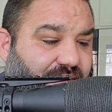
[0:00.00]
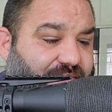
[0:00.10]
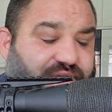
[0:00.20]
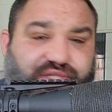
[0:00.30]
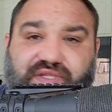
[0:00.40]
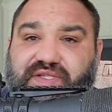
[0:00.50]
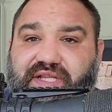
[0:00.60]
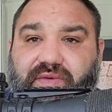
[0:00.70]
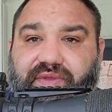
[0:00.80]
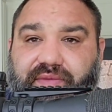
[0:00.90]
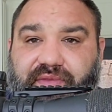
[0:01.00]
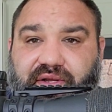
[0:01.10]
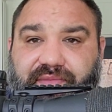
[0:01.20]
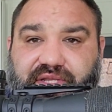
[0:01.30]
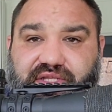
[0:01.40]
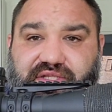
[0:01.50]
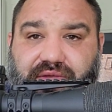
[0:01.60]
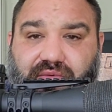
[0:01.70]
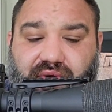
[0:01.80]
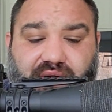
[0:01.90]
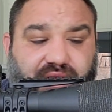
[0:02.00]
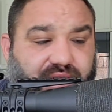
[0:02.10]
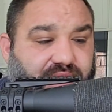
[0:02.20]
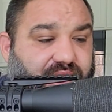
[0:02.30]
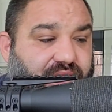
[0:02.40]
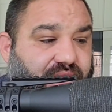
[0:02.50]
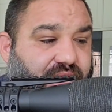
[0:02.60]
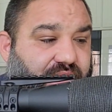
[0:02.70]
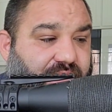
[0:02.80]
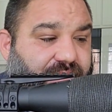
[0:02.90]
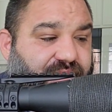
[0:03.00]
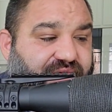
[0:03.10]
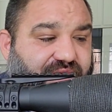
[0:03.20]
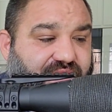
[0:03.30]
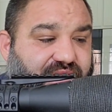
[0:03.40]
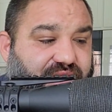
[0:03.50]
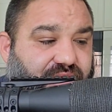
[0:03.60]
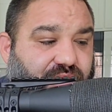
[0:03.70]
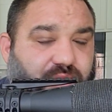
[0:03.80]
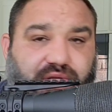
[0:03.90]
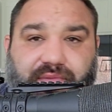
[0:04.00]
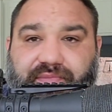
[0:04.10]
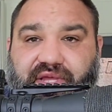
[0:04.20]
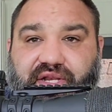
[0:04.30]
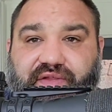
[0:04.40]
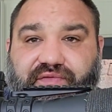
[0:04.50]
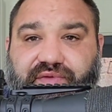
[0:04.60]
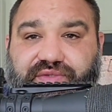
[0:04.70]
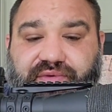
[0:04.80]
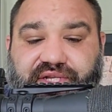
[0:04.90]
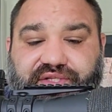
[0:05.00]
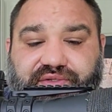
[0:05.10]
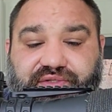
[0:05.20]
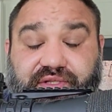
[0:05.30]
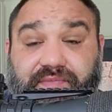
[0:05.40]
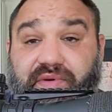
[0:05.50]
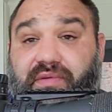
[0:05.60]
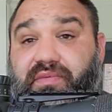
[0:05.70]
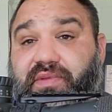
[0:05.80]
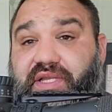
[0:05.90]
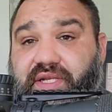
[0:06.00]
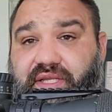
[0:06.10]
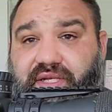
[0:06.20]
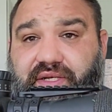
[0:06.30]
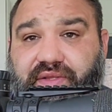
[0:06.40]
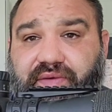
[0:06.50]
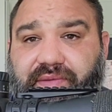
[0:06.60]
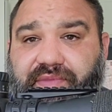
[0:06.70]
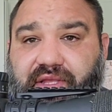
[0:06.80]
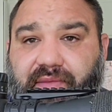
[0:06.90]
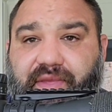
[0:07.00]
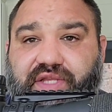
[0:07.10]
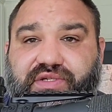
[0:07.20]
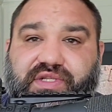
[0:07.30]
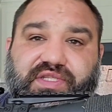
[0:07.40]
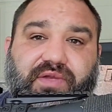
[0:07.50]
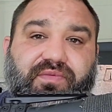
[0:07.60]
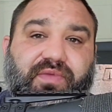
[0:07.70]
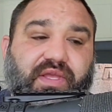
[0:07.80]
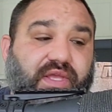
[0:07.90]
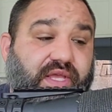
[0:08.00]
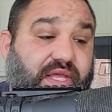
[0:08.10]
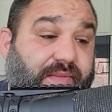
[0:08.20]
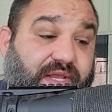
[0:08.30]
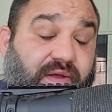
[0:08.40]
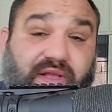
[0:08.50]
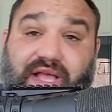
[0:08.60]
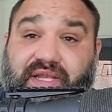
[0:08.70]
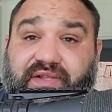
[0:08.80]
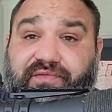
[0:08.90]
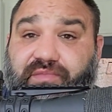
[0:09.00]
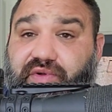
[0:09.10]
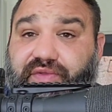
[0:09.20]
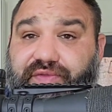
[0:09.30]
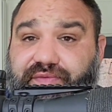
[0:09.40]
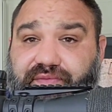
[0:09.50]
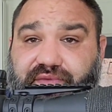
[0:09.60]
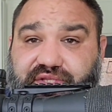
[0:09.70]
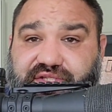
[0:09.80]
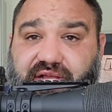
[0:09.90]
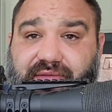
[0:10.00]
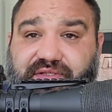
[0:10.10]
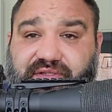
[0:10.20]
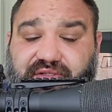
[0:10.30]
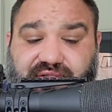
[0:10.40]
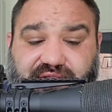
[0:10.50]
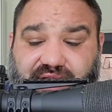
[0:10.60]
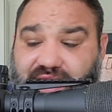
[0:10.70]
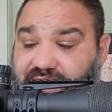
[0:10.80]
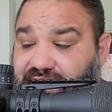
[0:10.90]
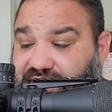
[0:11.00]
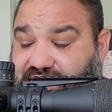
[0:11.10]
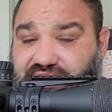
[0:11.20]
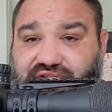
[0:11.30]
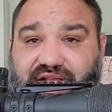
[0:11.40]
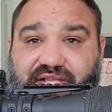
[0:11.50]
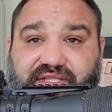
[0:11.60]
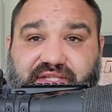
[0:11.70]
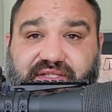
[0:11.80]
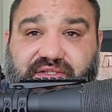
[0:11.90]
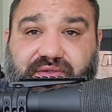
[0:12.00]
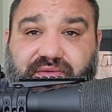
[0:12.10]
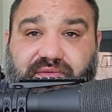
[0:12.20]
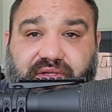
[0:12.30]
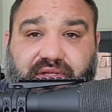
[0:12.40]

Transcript: I'm gonna just stick with them there because they work. But if I get uber competitive with 22s, I'm probably gonna get another Mpa Matrix. I love both the stocks and this chassis, so